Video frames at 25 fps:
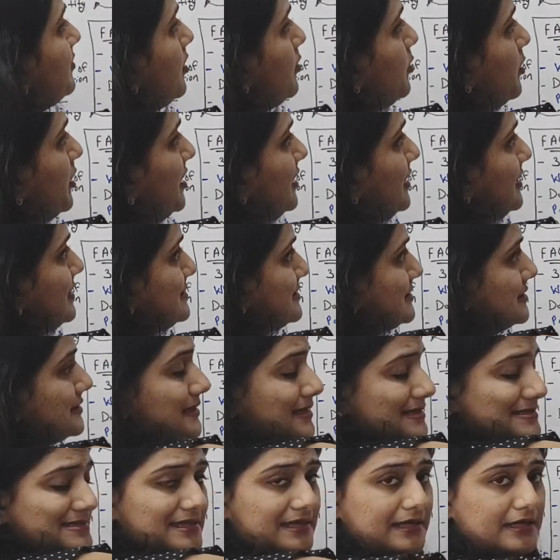be appointed as the
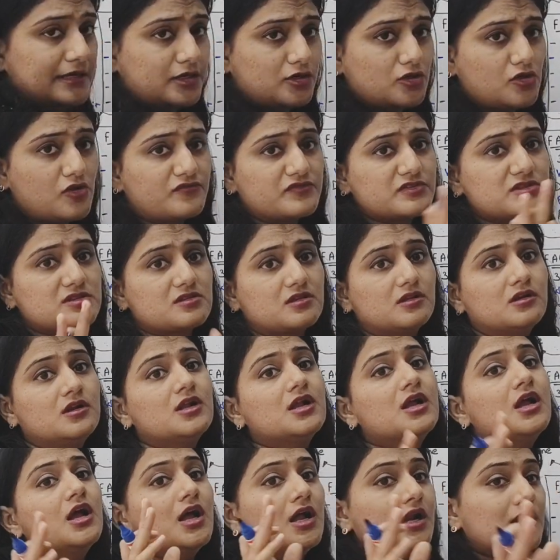designated officer.
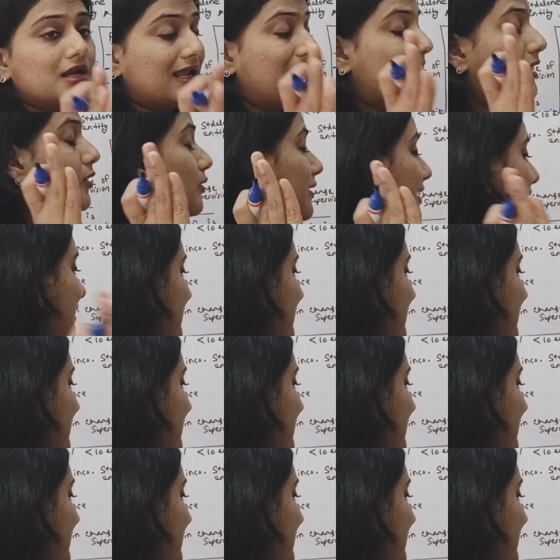Now